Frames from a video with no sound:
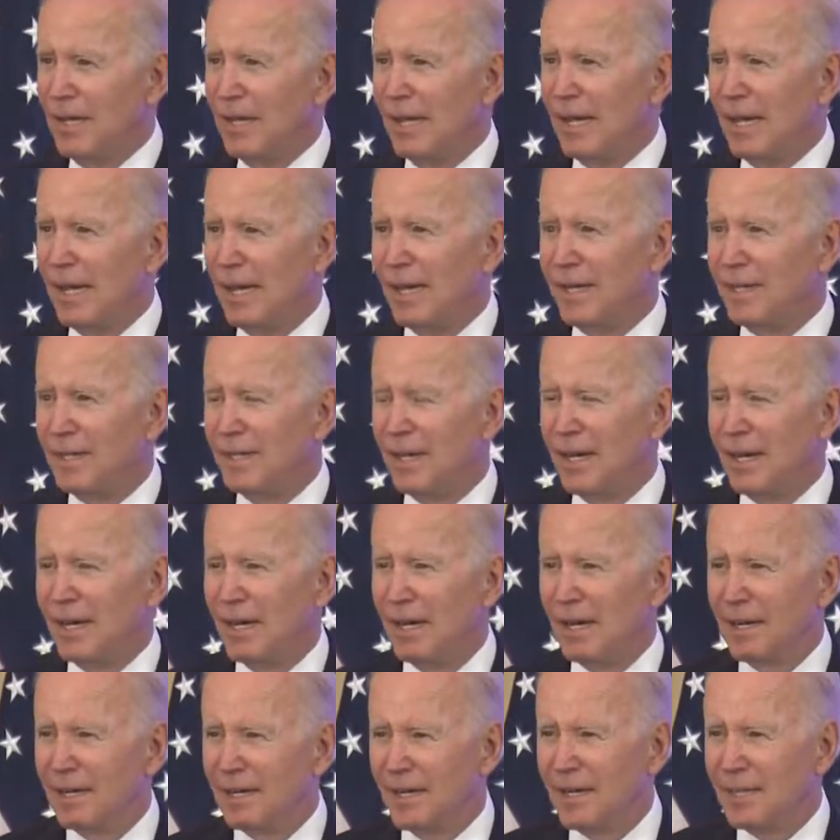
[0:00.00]
And
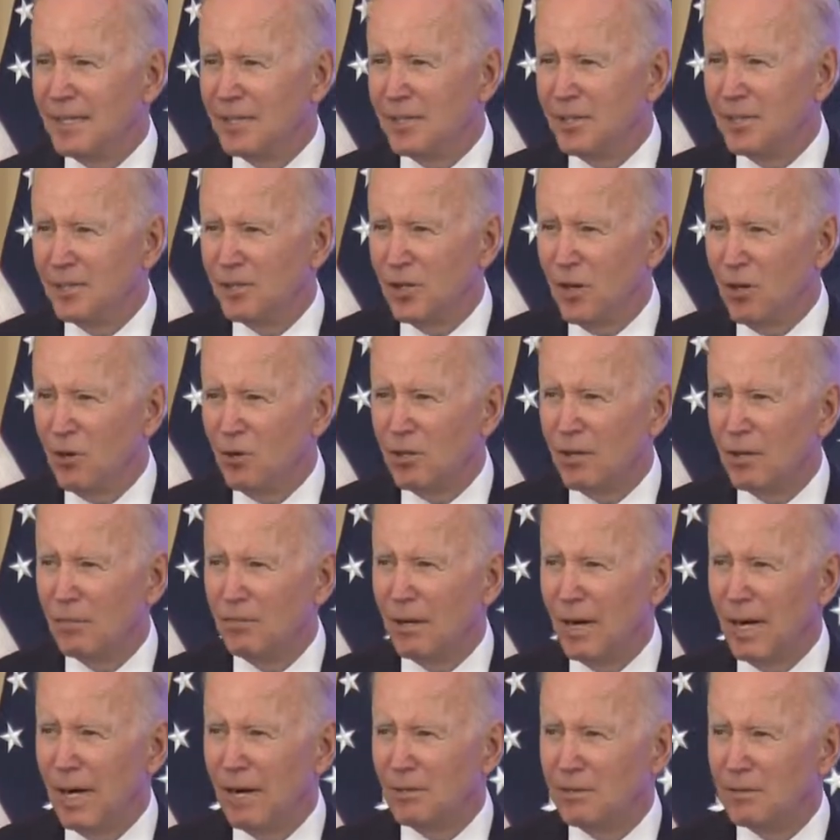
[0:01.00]
I like to joke
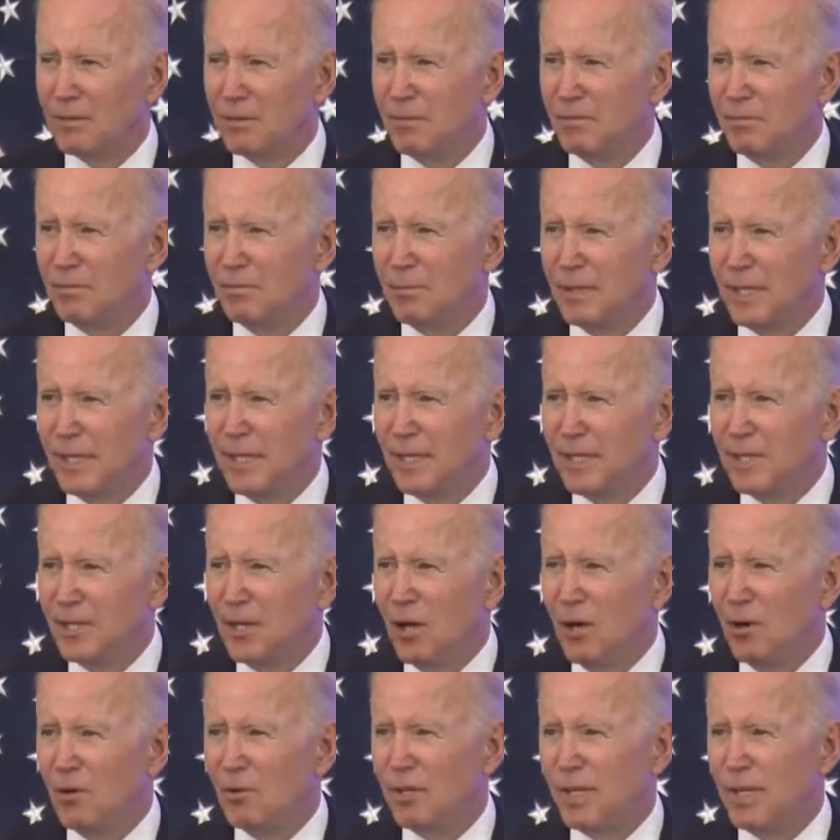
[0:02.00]
about being
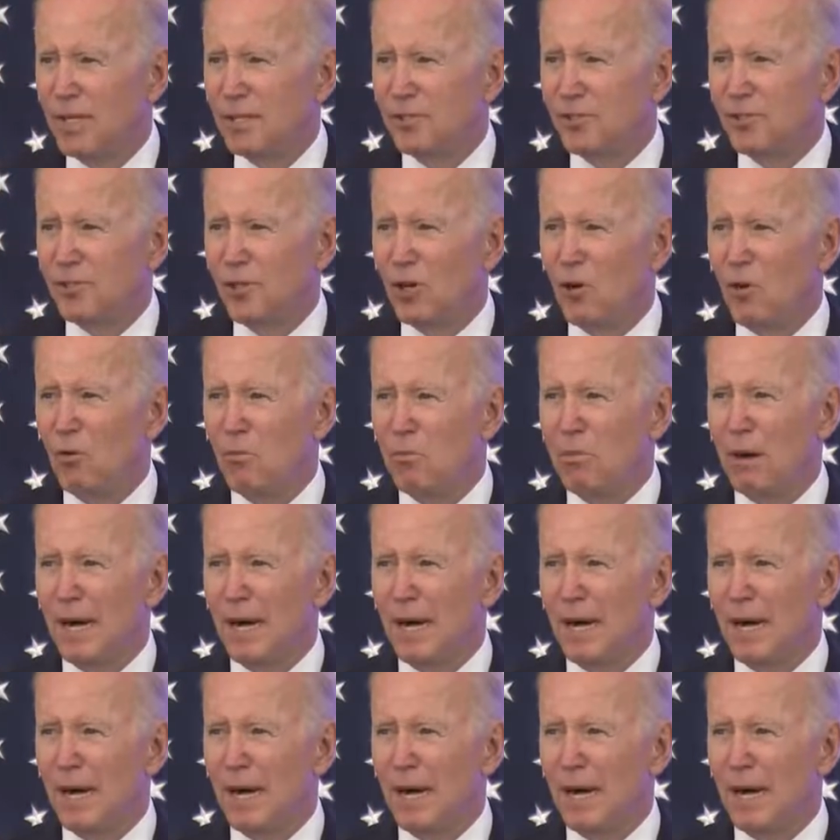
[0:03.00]
known as Joe